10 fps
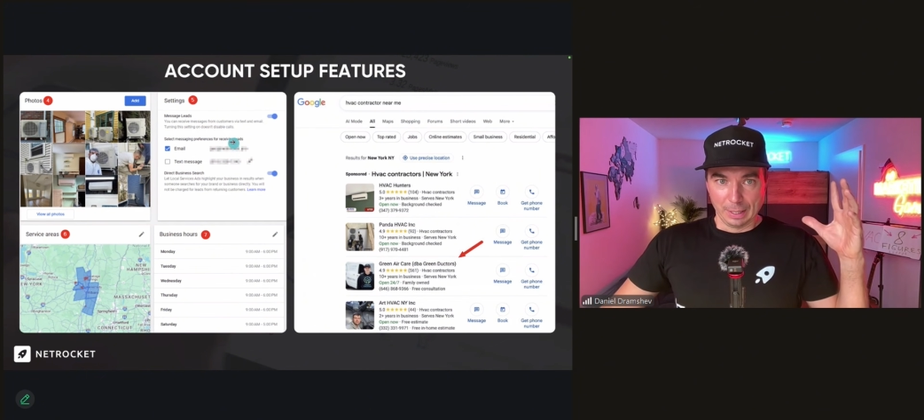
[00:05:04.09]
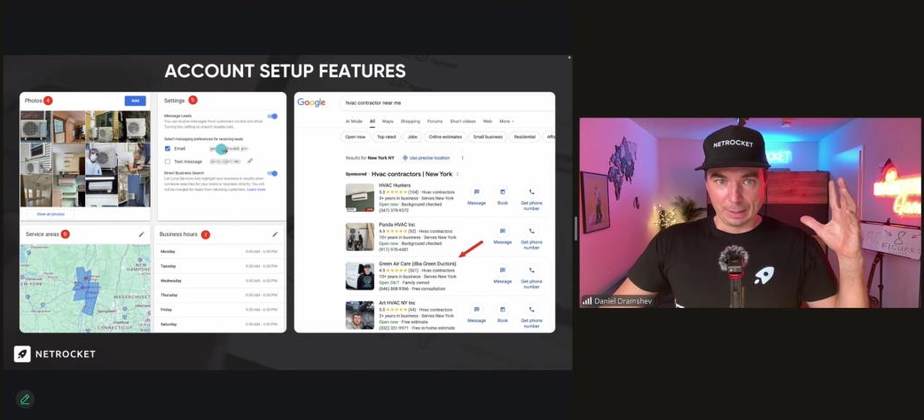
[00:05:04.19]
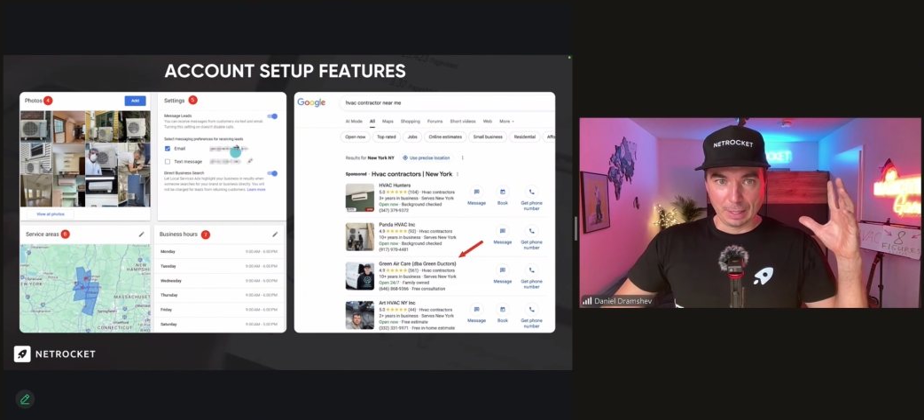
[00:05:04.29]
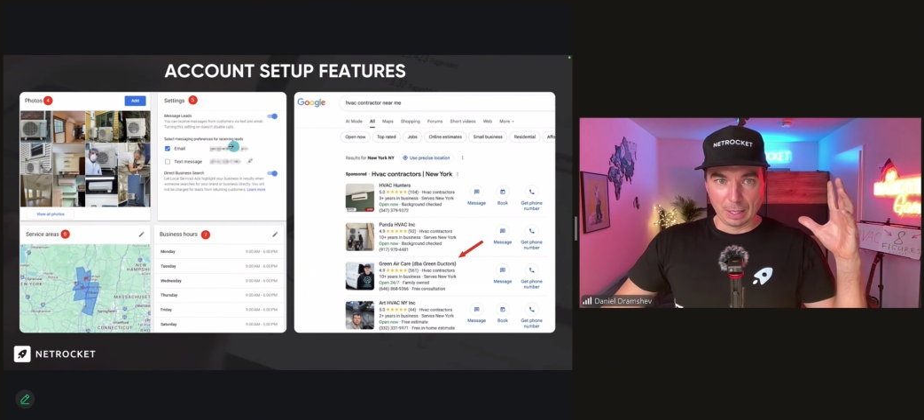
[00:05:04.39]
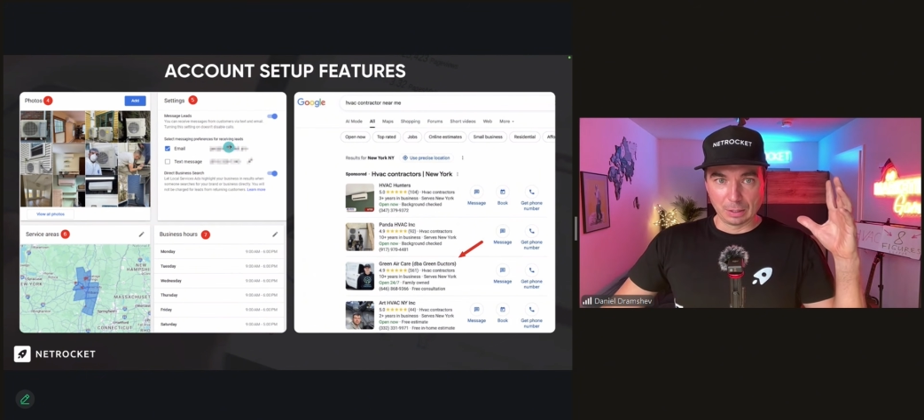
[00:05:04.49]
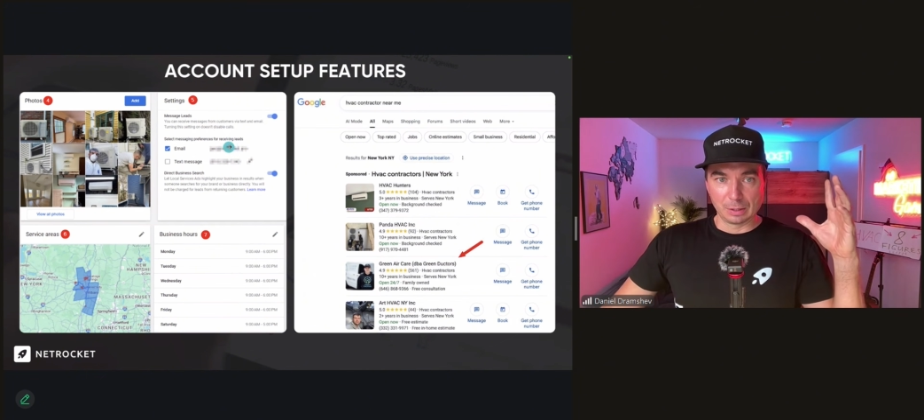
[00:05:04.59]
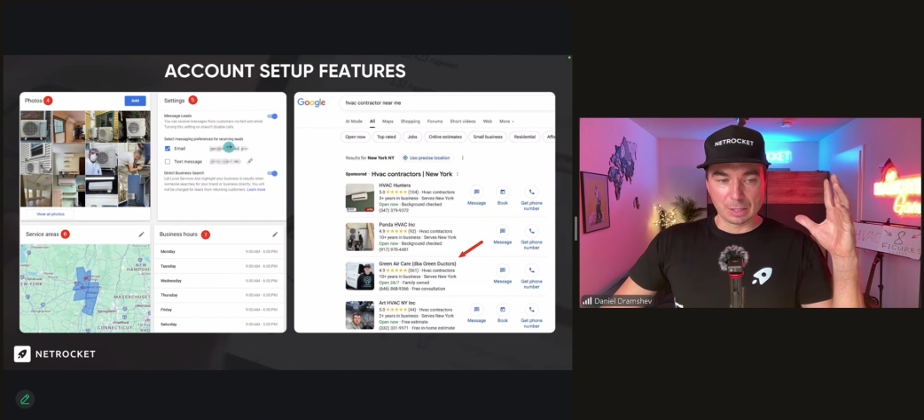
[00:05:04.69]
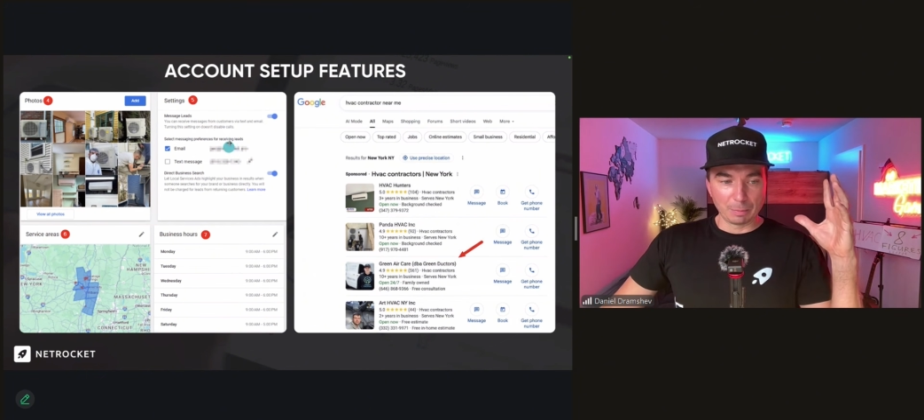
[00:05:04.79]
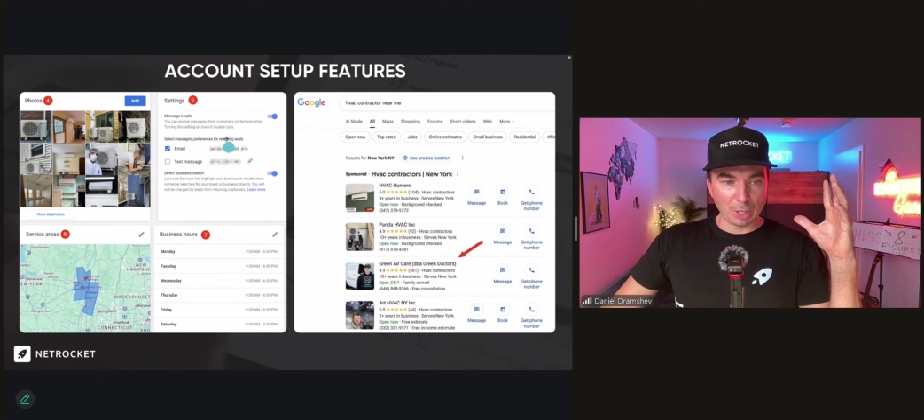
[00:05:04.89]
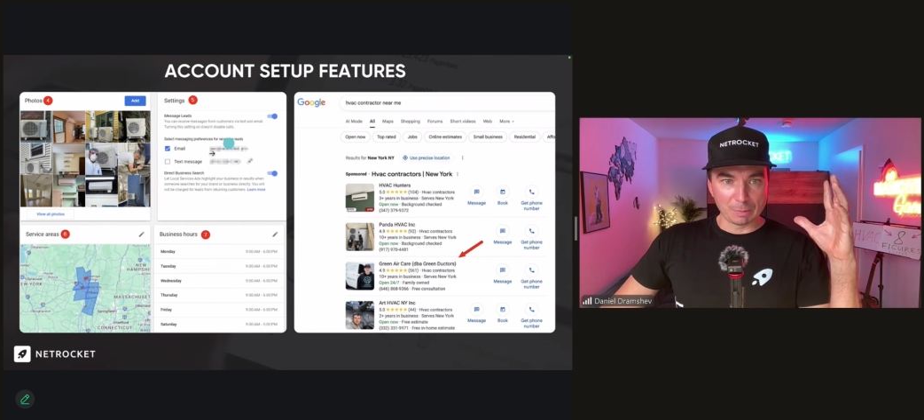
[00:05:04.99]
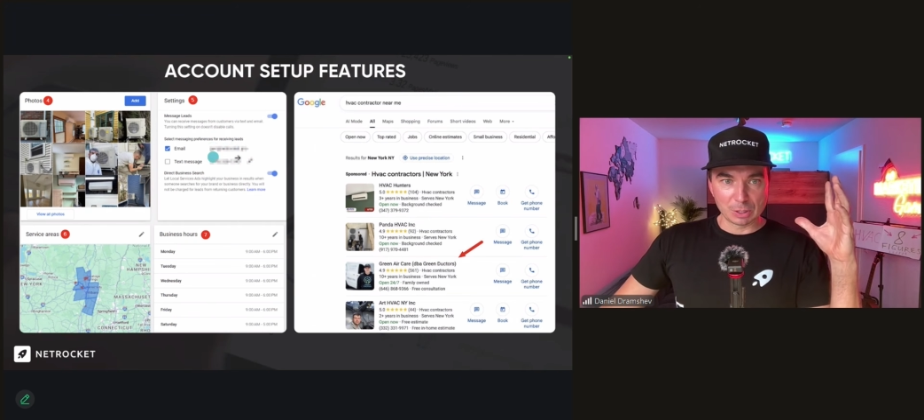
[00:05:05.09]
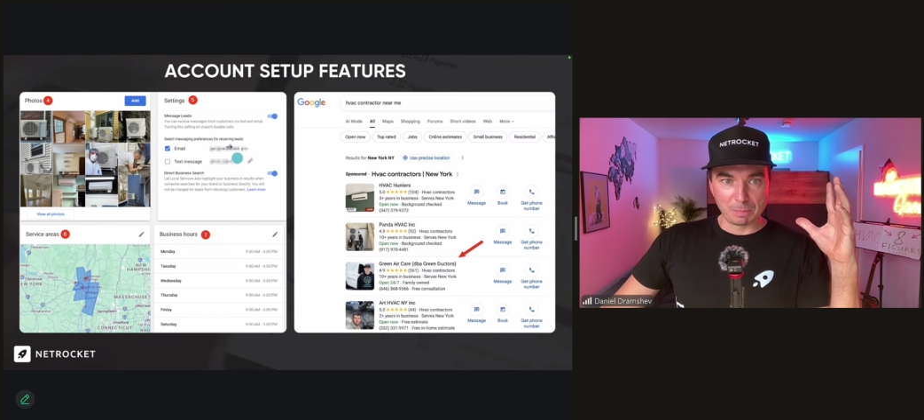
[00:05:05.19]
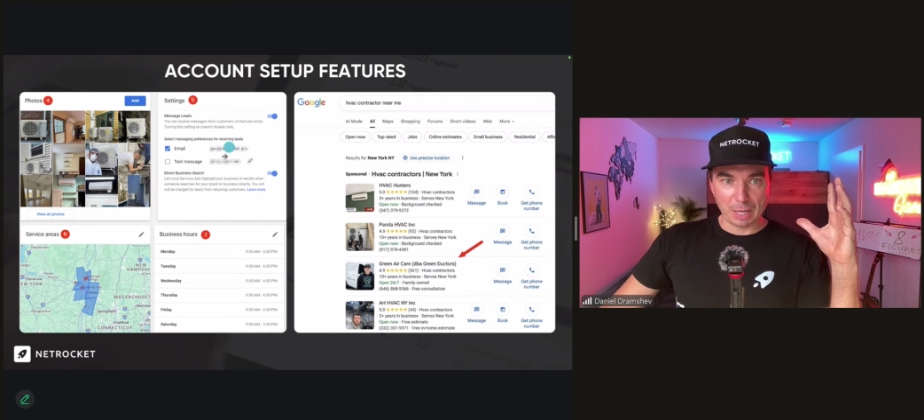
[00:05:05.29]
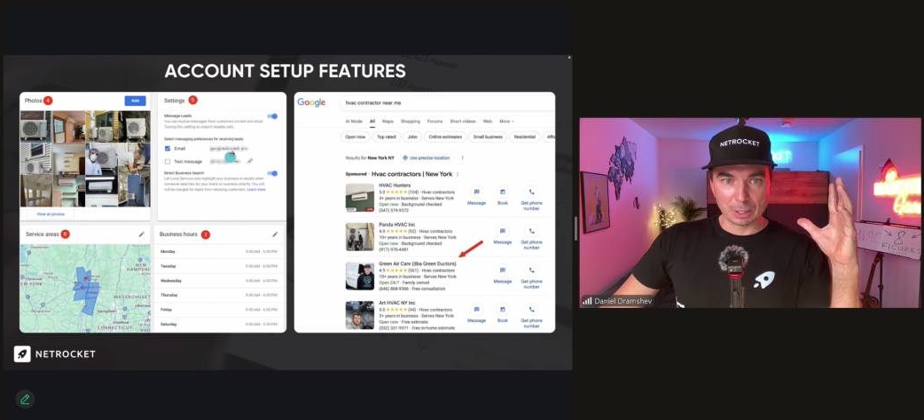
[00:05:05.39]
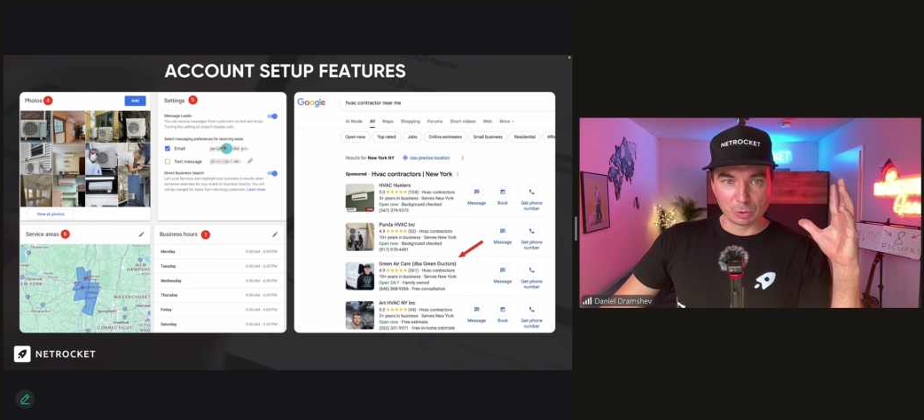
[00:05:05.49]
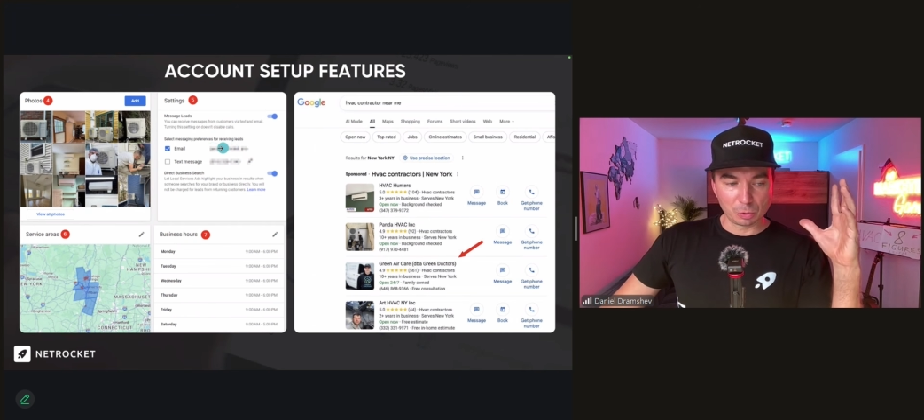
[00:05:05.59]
then sometimes it's better